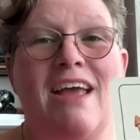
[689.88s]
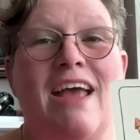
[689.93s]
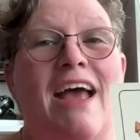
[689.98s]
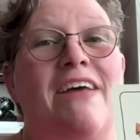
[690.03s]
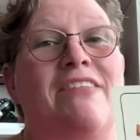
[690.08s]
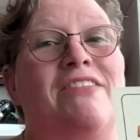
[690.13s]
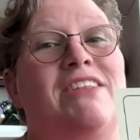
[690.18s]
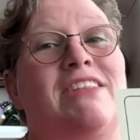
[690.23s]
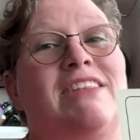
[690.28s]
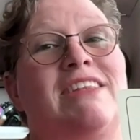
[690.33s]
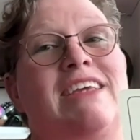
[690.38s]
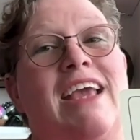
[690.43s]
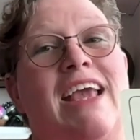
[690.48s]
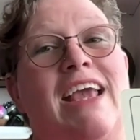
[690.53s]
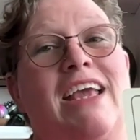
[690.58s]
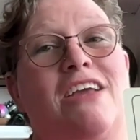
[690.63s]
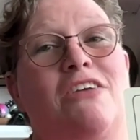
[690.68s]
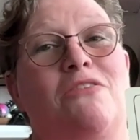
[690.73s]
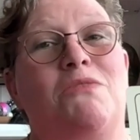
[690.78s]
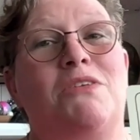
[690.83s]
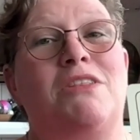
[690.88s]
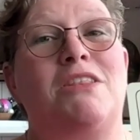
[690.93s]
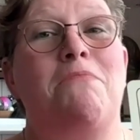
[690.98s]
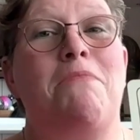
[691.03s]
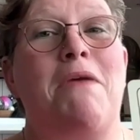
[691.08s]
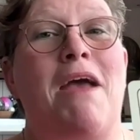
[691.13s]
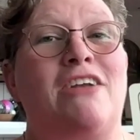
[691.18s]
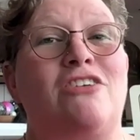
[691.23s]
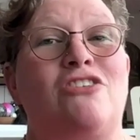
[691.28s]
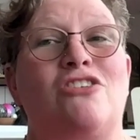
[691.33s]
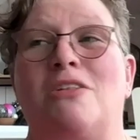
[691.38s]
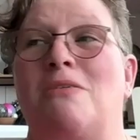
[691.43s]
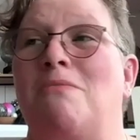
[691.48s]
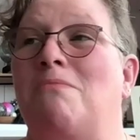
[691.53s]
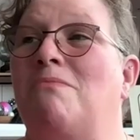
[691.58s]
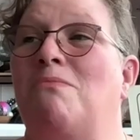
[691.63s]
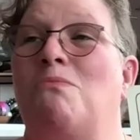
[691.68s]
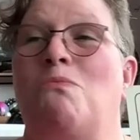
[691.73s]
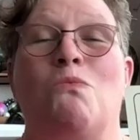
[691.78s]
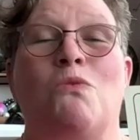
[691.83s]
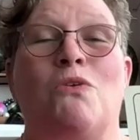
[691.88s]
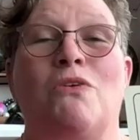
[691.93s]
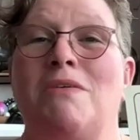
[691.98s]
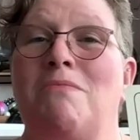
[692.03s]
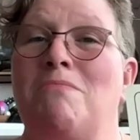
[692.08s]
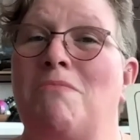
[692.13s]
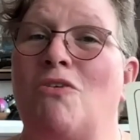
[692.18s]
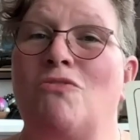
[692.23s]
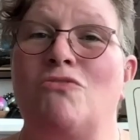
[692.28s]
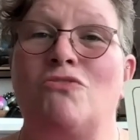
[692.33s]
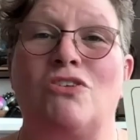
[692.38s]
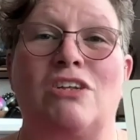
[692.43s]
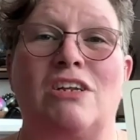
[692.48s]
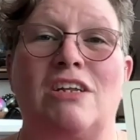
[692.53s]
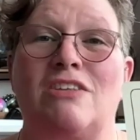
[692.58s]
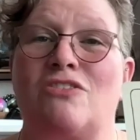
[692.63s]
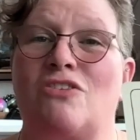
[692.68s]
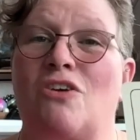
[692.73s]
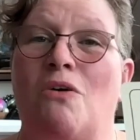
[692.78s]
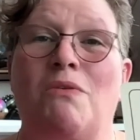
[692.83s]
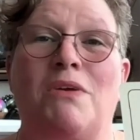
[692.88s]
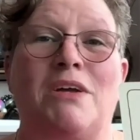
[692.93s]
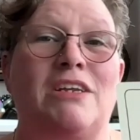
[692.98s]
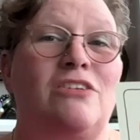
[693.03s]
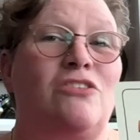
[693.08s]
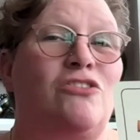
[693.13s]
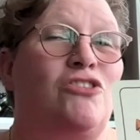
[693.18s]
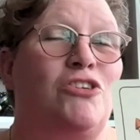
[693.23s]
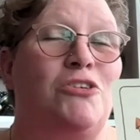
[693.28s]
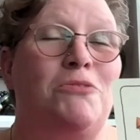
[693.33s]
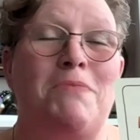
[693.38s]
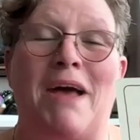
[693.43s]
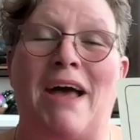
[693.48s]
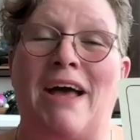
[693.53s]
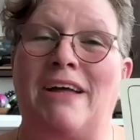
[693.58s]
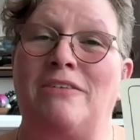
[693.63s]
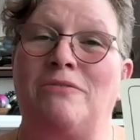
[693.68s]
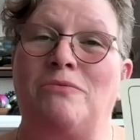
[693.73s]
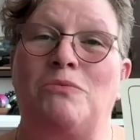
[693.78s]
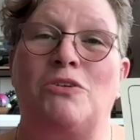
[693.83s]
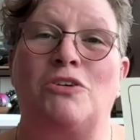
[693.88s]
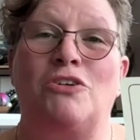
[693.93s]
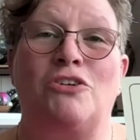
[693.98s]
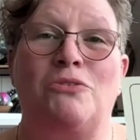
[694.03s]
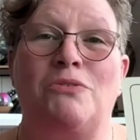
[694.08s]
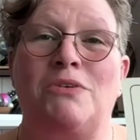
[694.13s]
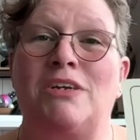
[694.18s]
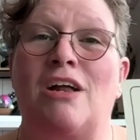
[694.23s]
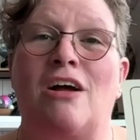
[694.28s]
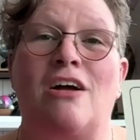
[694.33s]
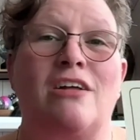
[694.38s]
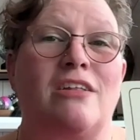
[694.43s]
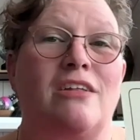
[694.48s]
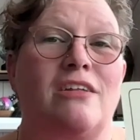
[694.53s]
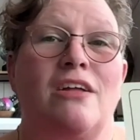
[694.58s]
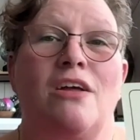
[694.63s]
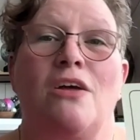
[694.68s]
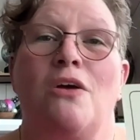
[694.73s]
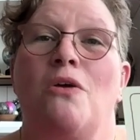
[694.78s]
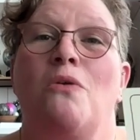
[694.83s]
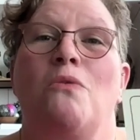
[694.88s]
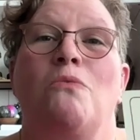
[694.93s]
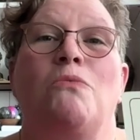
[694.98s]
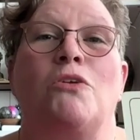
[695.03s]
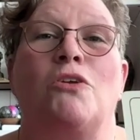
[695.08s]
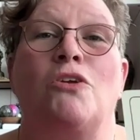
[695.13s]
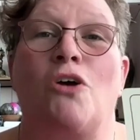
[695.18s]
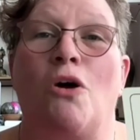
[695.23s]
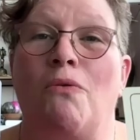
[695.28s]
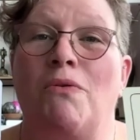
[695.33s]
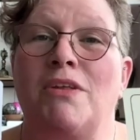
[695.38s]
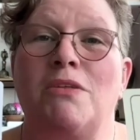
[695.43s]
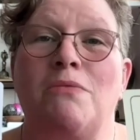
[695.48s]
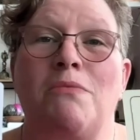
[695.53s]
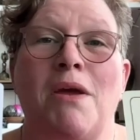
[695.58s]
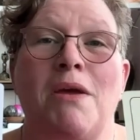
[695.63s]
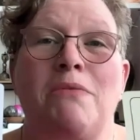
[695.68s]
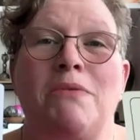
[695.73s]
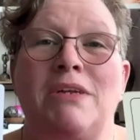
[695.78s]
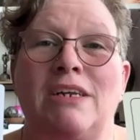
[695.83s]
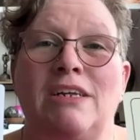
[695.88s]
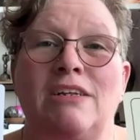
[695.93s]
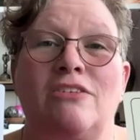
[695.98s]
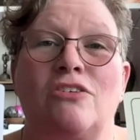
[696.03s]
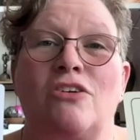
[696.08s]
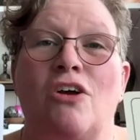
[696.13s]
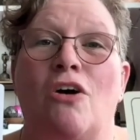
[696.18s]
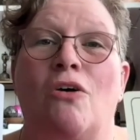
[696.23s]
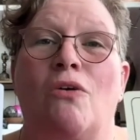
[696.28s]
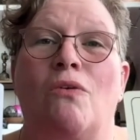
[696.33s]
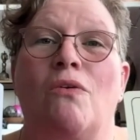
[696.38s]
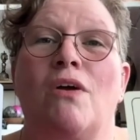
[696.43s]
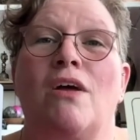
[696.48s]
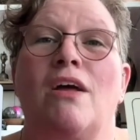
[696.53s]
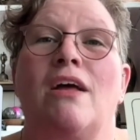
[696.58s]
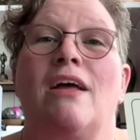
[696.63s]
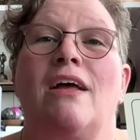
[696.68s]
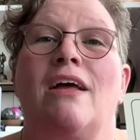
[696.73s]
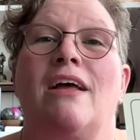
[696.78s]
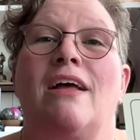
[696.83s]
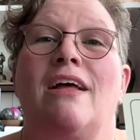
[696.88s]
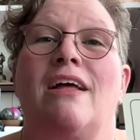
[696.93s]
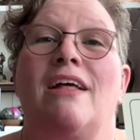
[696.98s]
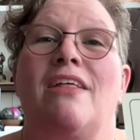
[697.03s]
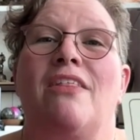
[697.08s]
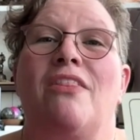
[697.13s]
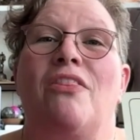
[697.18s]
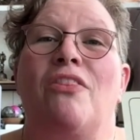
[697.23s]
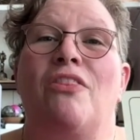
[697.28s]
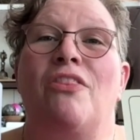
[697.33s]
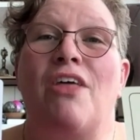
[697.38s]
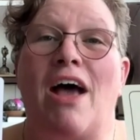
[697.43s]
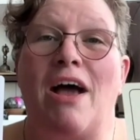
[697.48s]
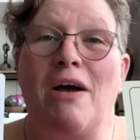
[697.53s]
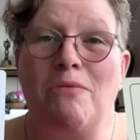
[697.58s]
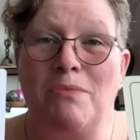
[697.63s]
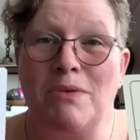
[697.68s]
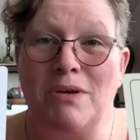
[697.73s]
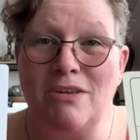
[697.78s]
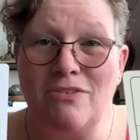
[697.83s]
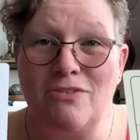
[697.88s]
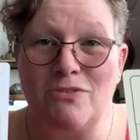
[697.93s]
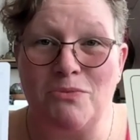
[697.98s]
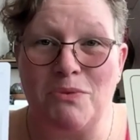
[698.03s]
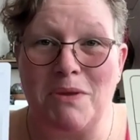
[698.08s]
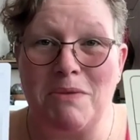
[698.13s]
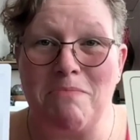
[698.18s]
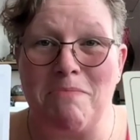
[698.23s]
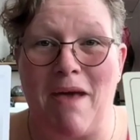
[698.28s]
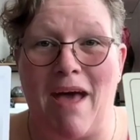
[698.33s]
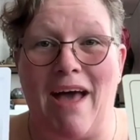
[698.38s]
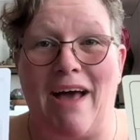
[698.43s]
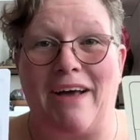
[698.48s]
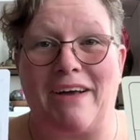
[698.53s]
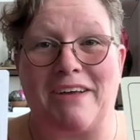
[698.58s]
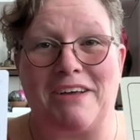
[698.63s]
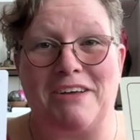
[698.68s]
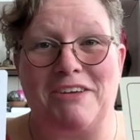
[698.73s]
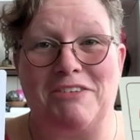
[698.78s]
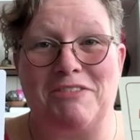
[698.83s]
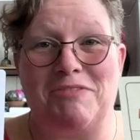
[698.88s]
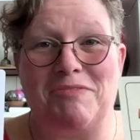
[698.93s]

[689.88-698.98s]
and then the 8 with the pendulum. We're in motion. It's going. Too bad. We're going the way we need to go. That will swing back.